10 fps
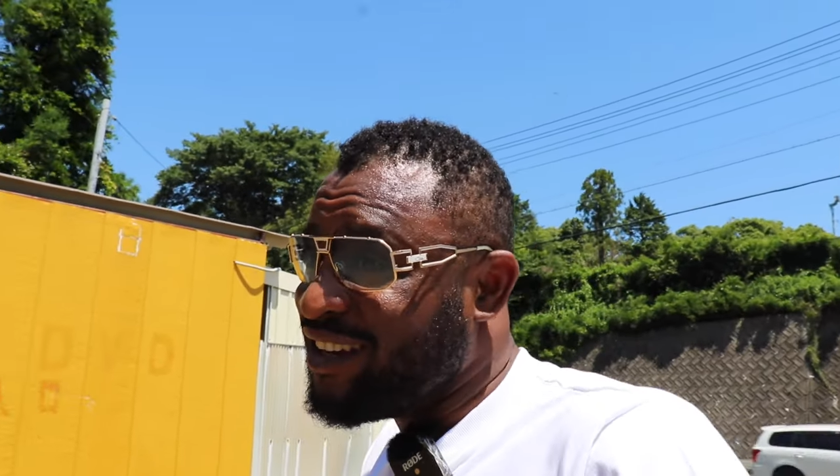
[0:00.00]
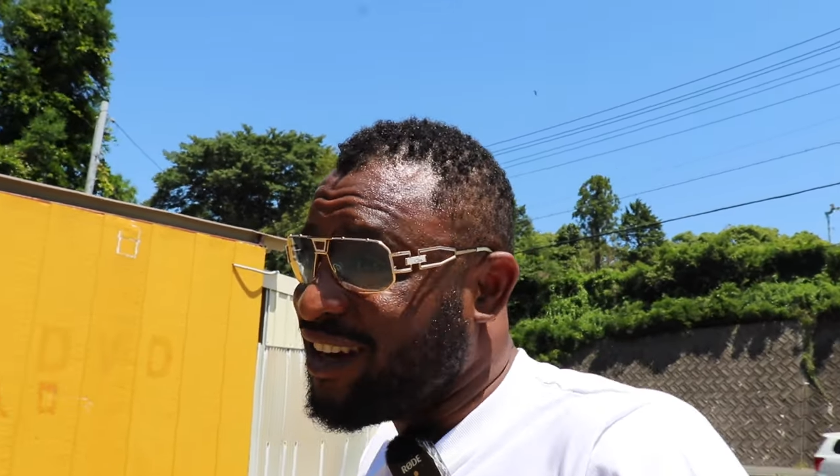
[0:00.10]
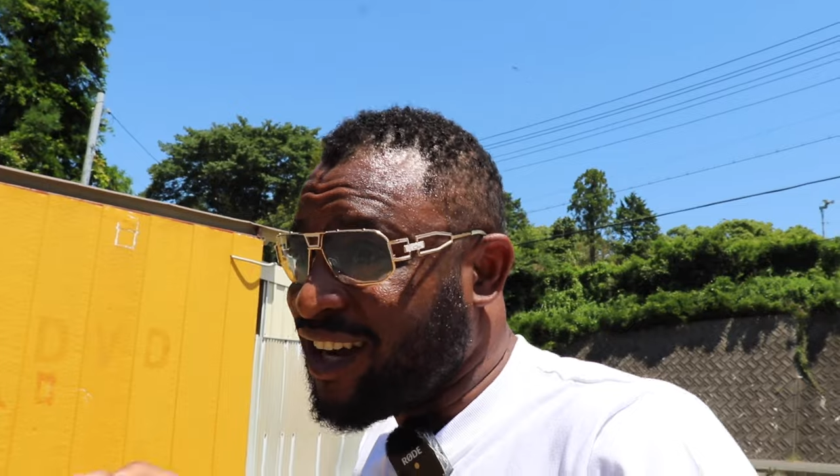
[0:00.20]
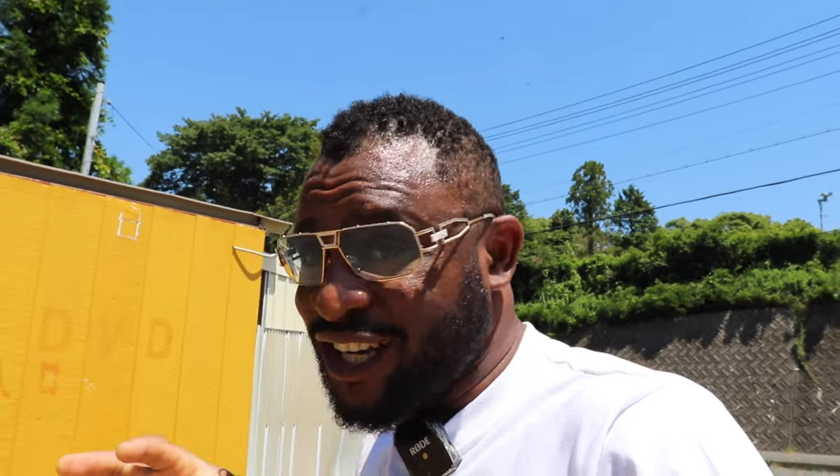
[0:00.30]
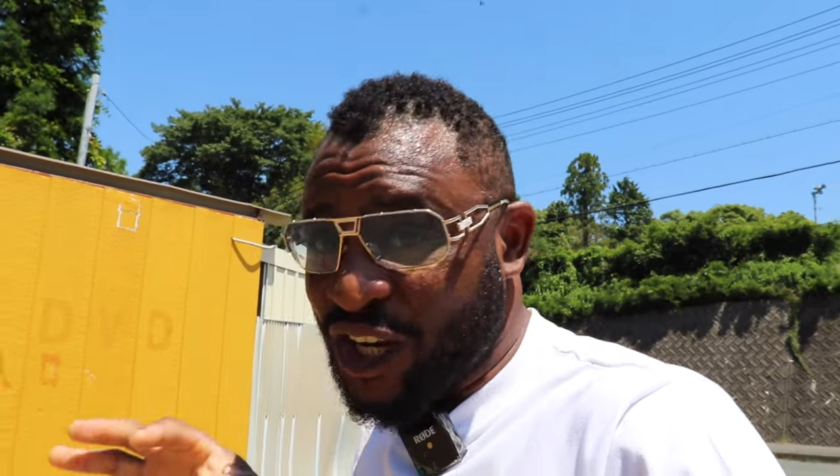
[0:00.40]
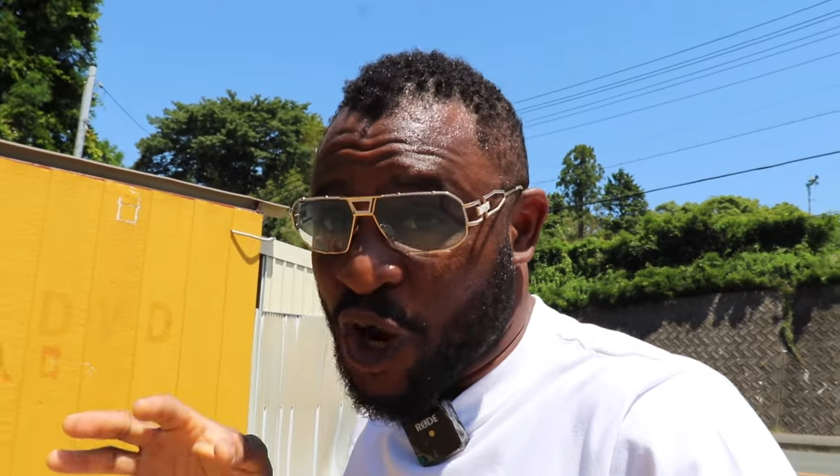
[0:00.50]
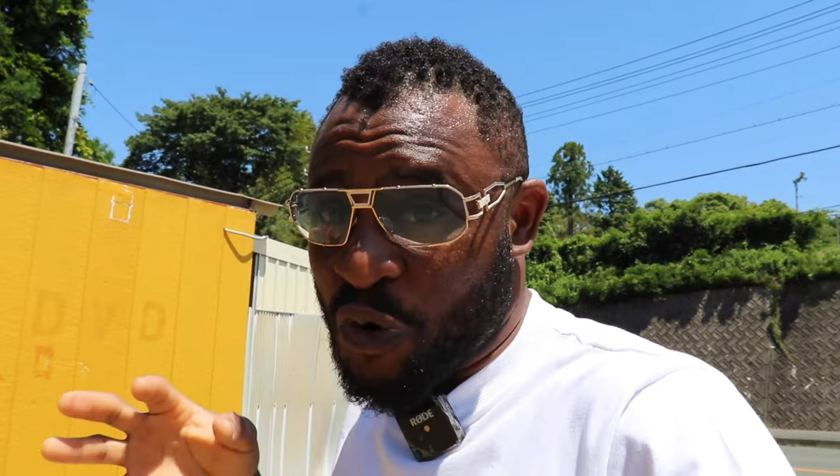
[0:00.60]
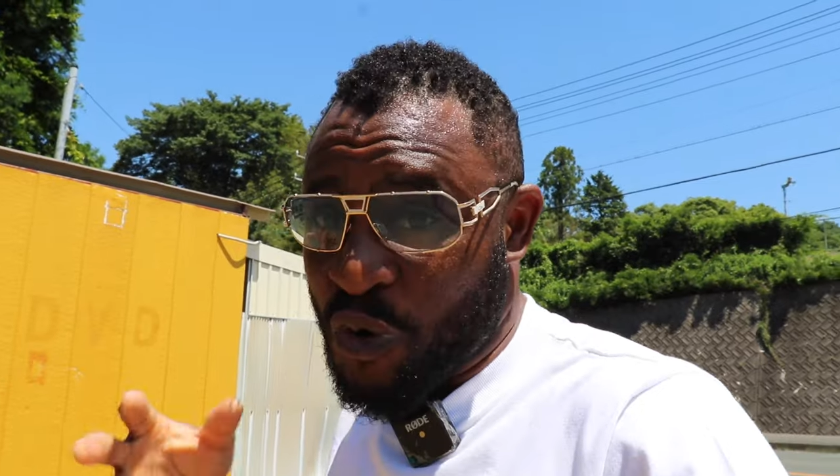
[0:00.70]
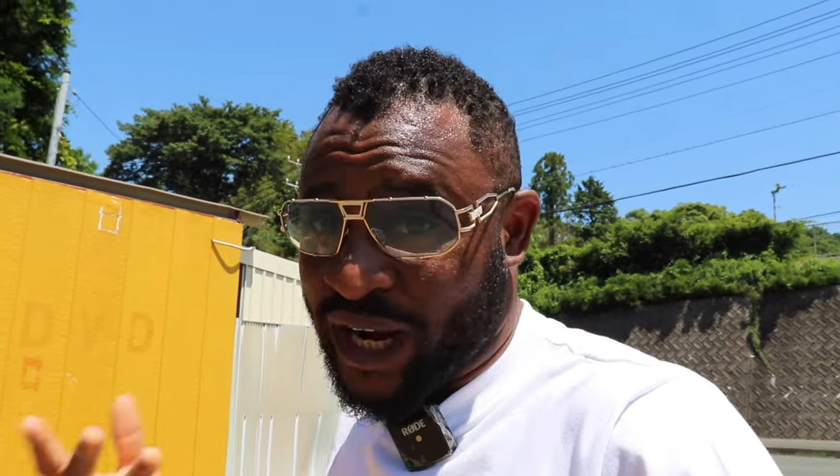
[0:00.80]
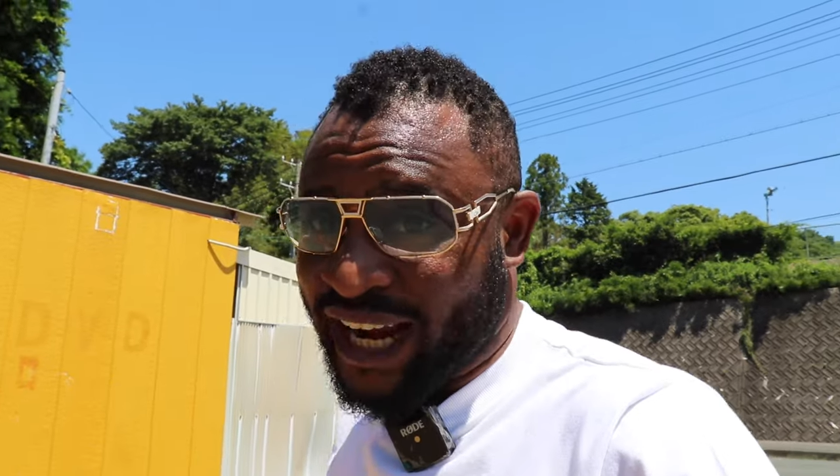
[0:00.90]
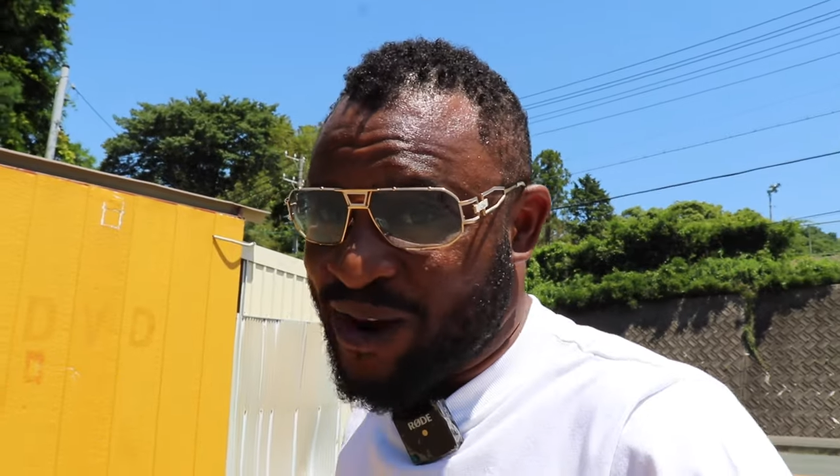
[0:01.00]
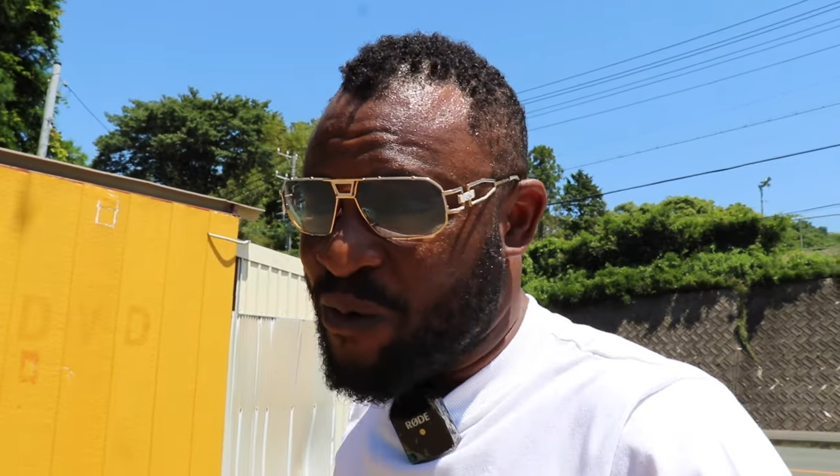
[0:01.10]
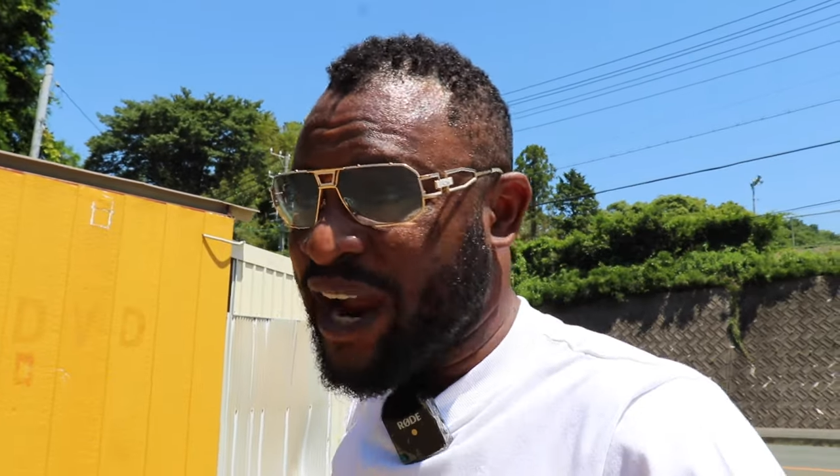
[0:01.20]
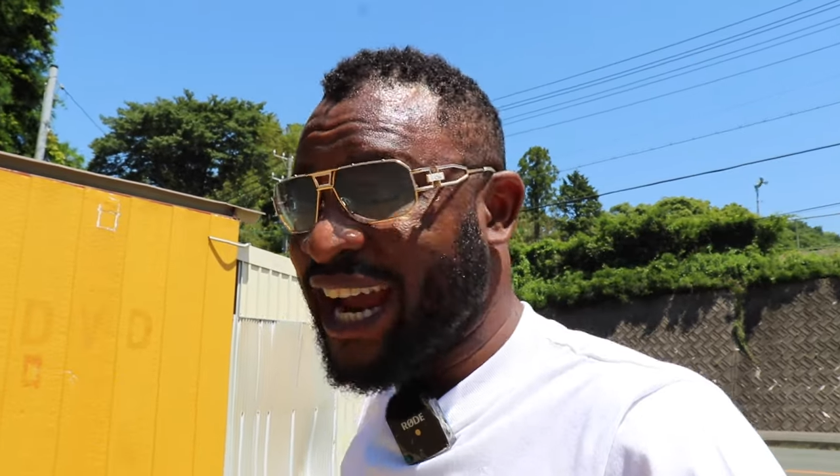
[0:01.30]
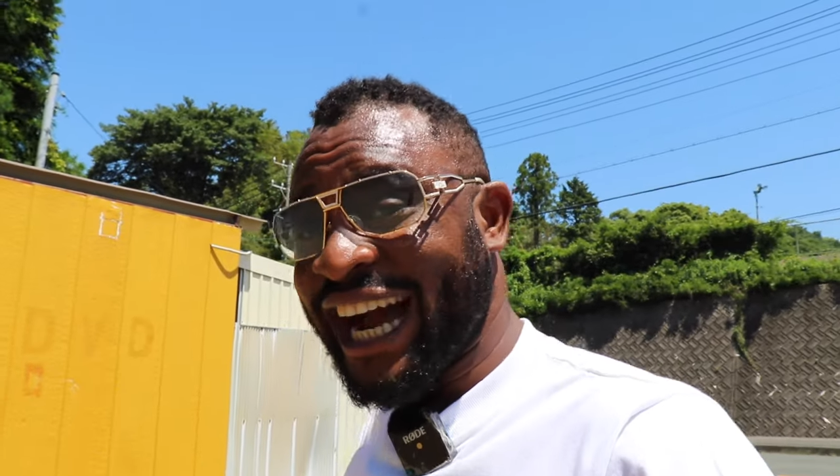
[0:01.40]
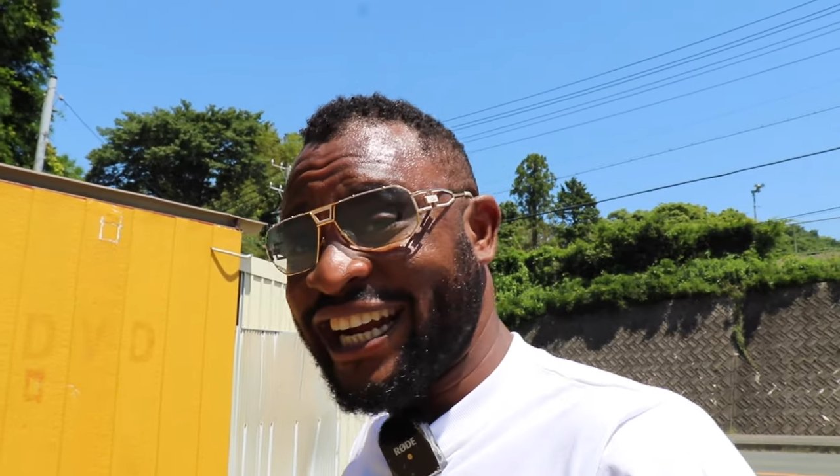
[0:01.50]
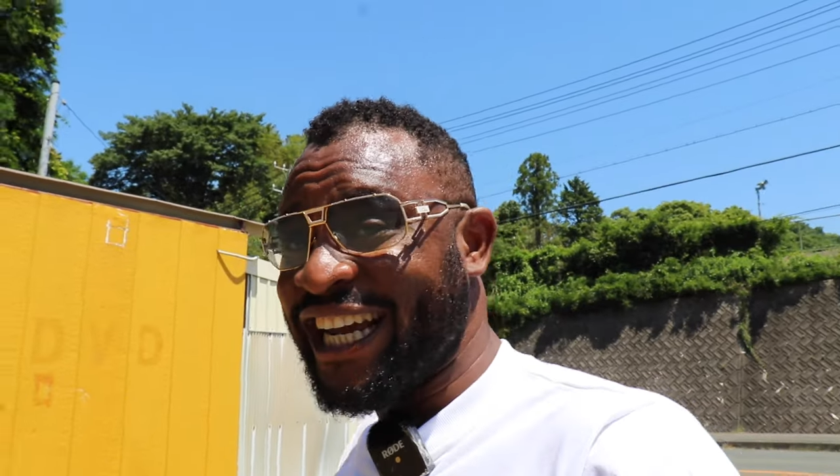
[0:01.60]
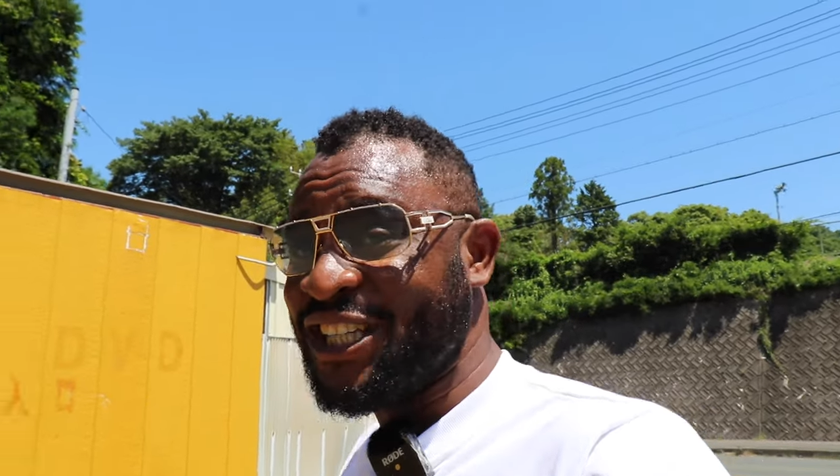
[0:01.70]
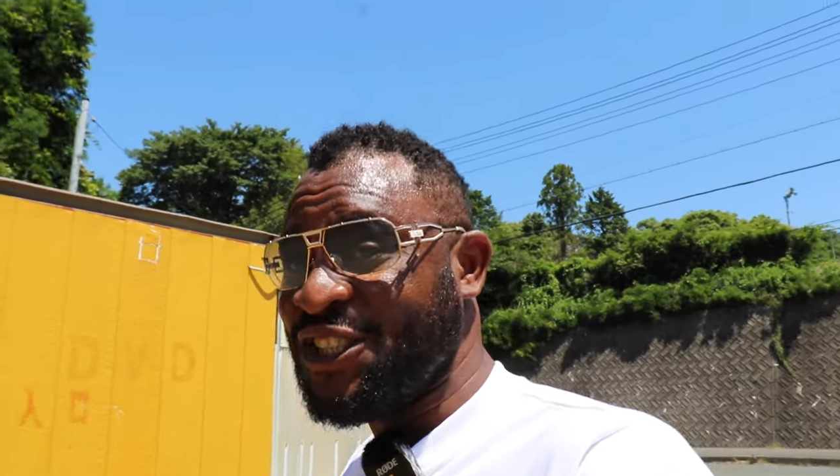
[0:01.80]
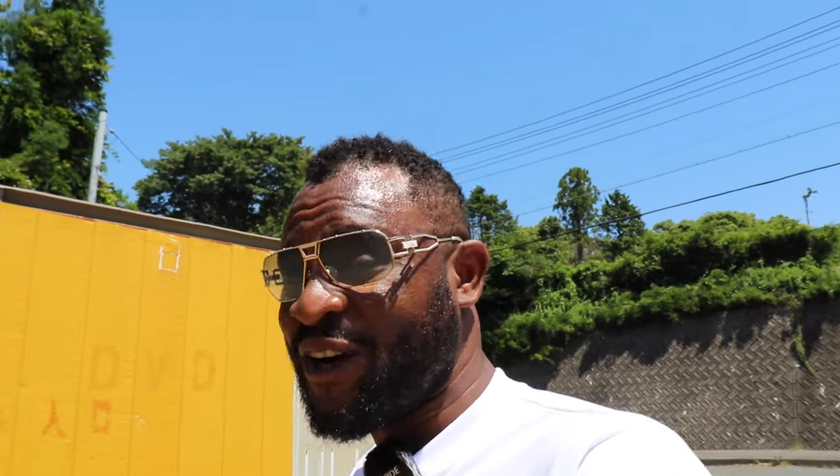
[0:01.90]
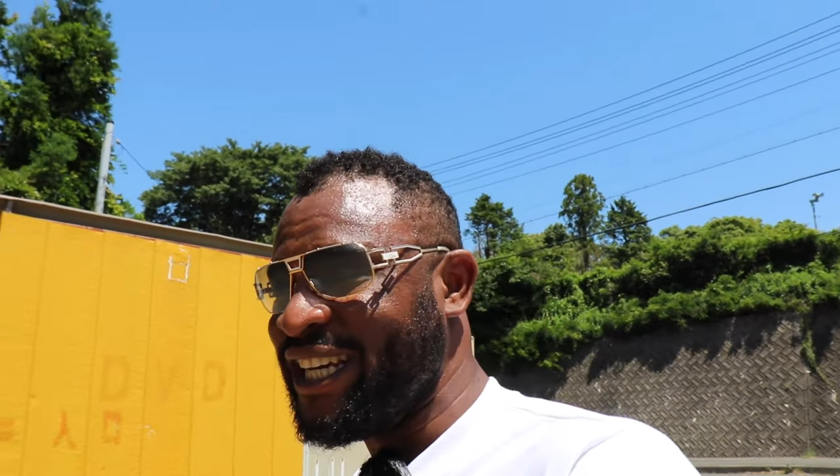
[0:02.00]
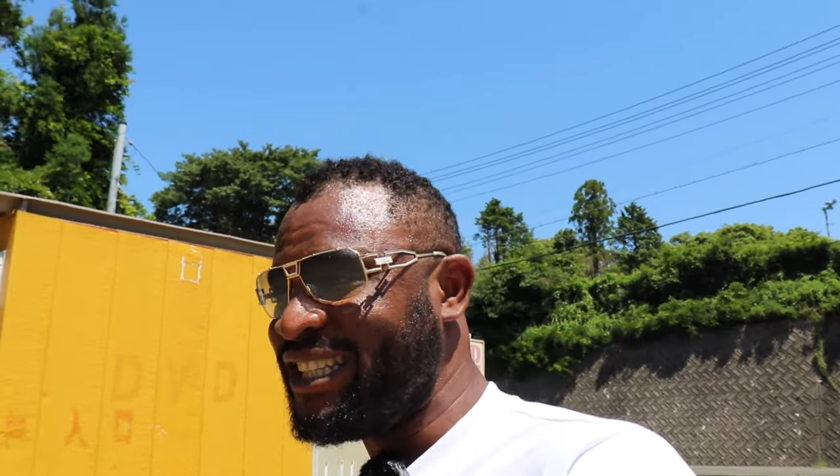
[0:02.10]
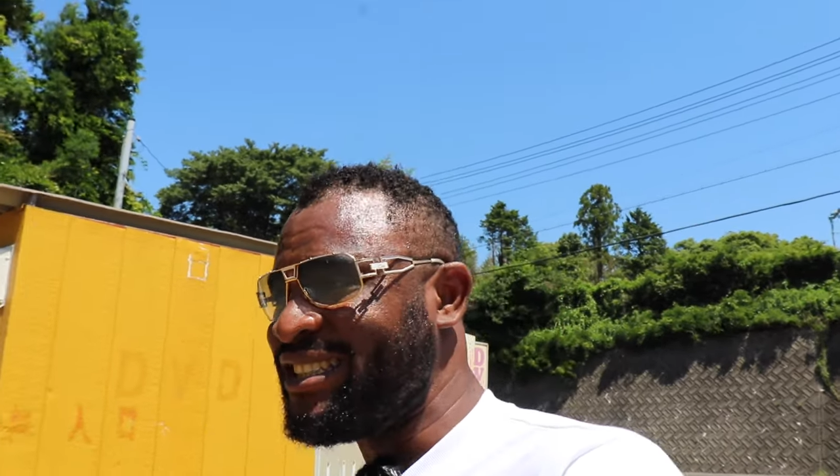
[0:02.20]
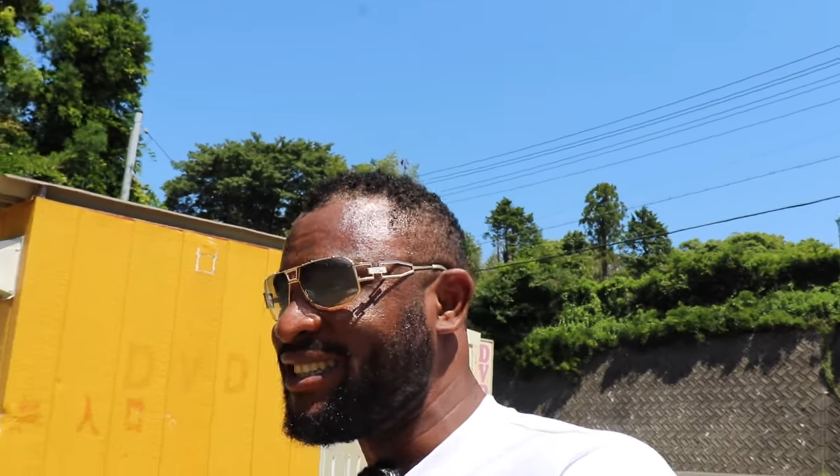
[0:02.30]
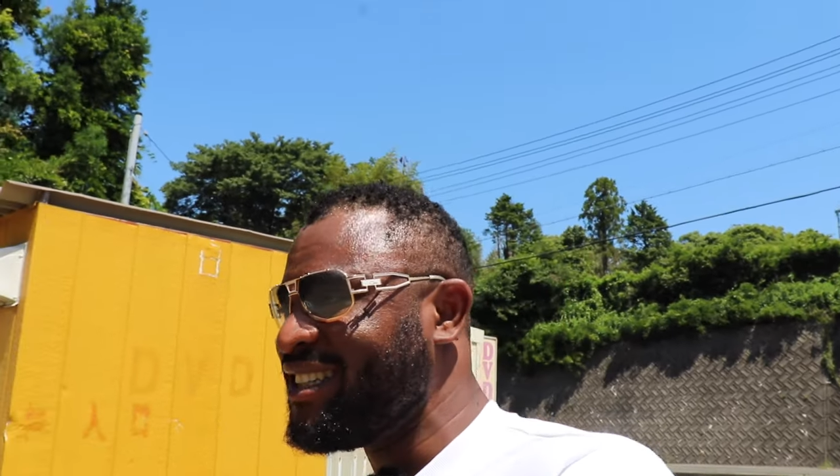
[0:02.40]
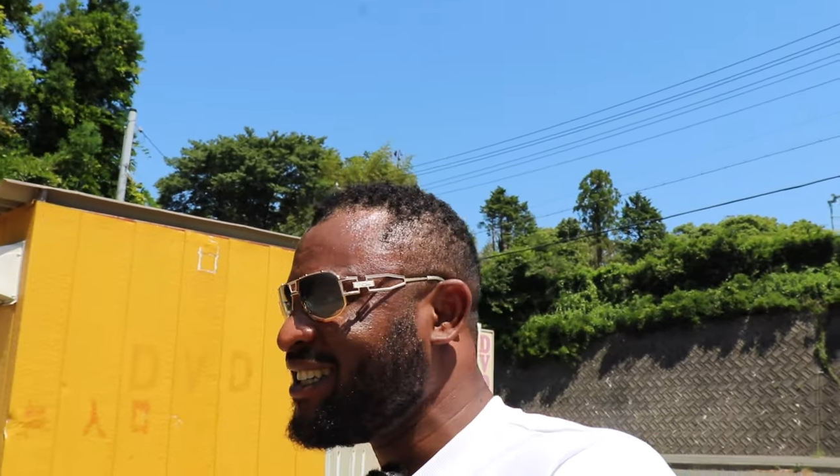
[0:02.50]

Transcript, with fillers: uh, in a kukere way and enjoy it